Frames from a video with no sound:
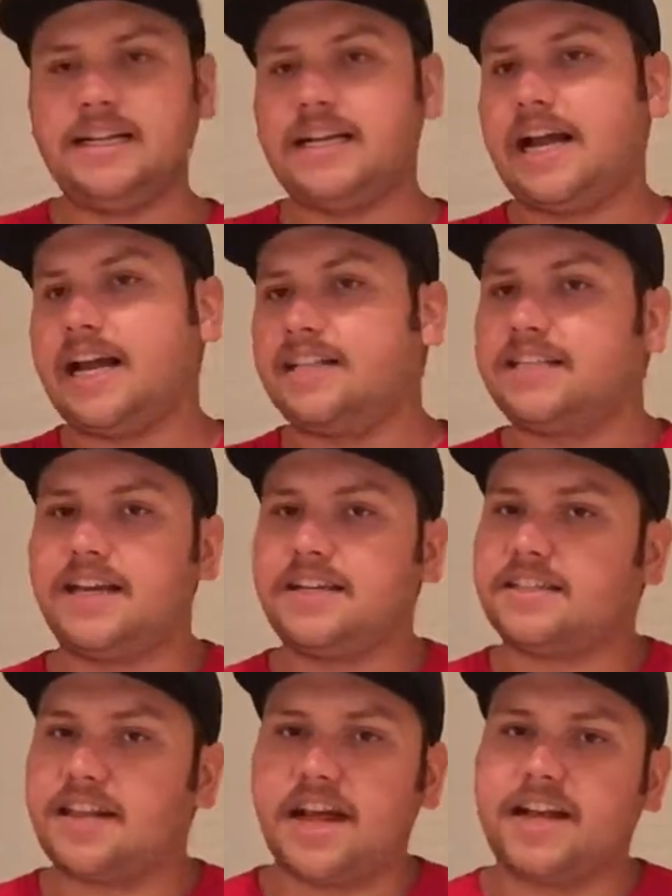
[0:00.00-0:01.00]
Yeah, it
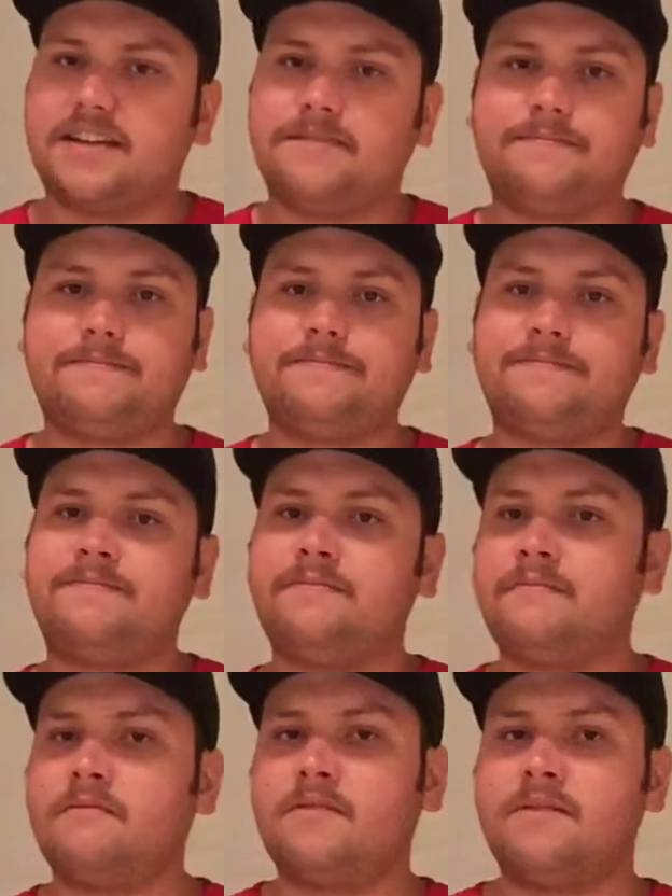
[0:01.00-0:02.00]
tastes like
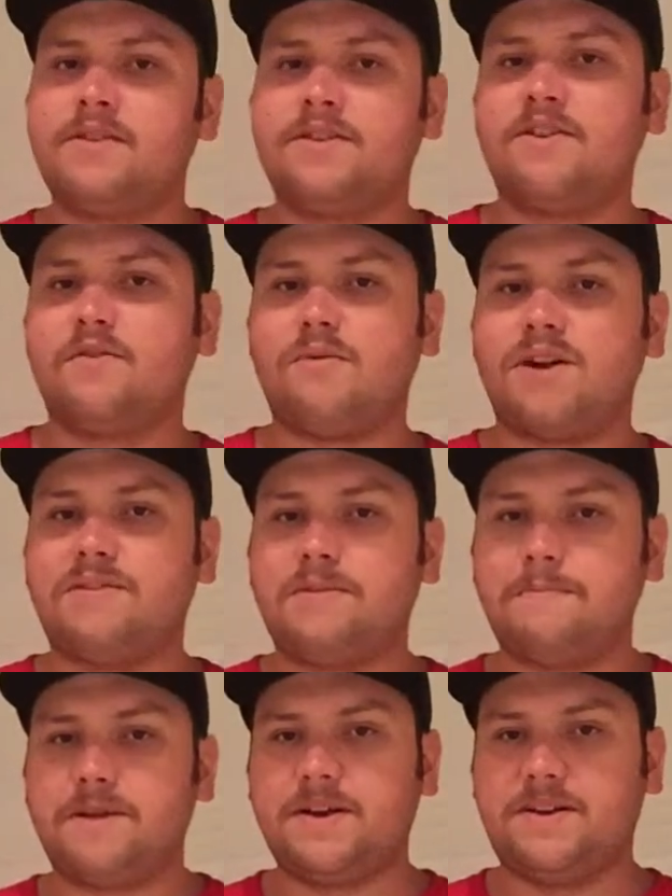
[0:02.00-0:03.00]
your
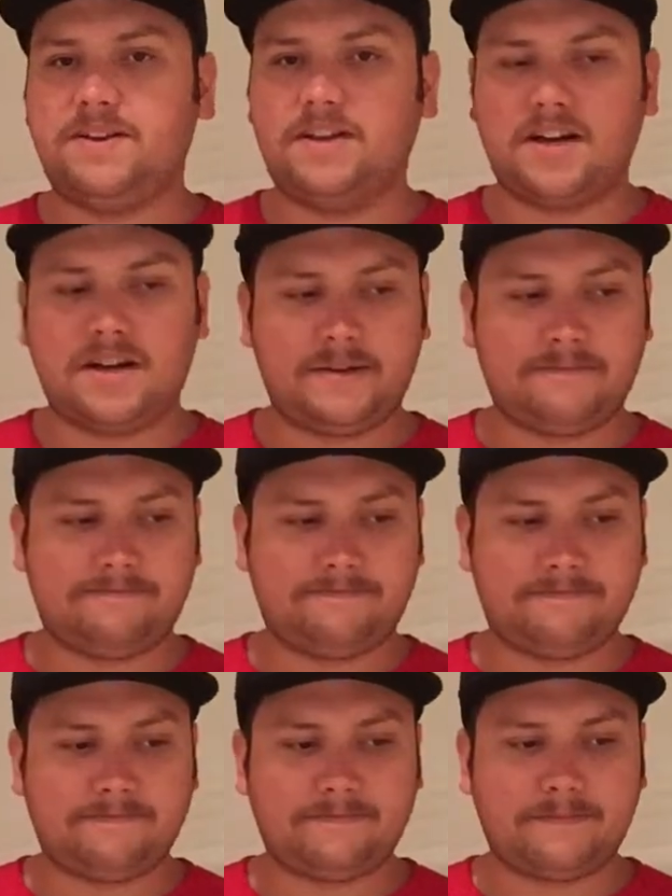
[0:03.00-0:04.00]
run-of-the-mill
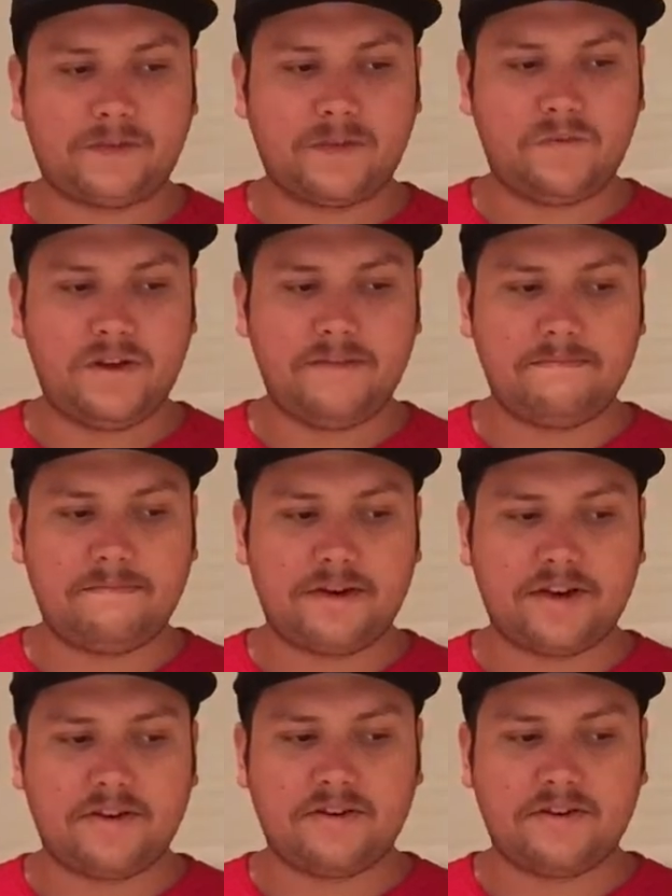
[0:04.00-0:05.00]
wheat
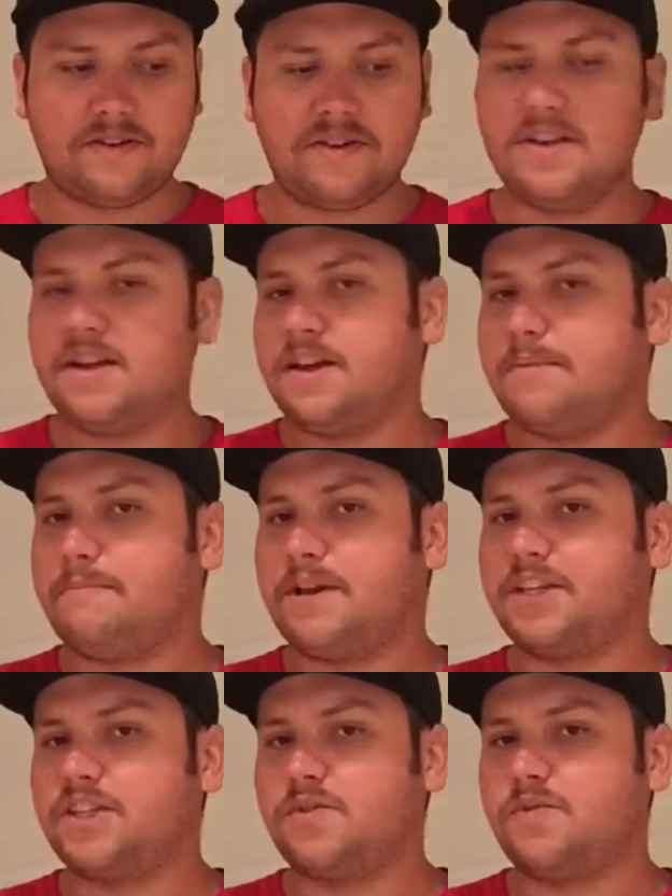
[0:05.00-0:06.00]
beer
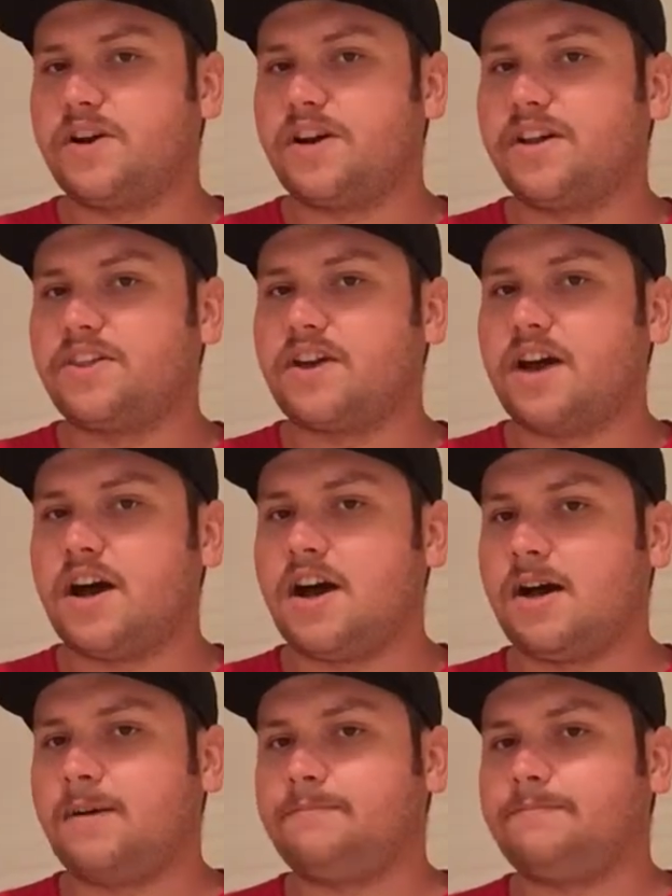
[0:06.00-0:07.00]
mixed with
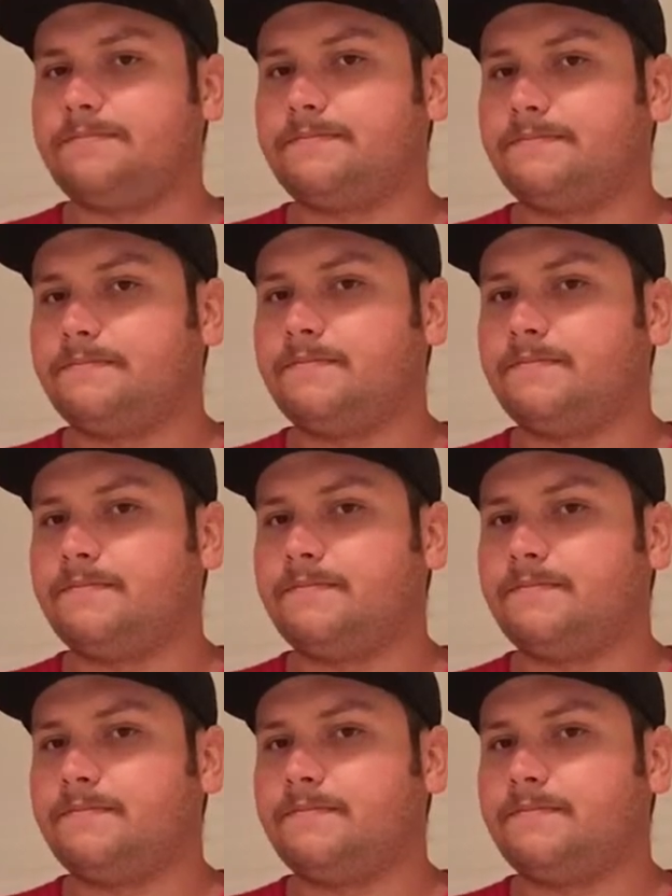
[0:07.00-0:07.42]
lemon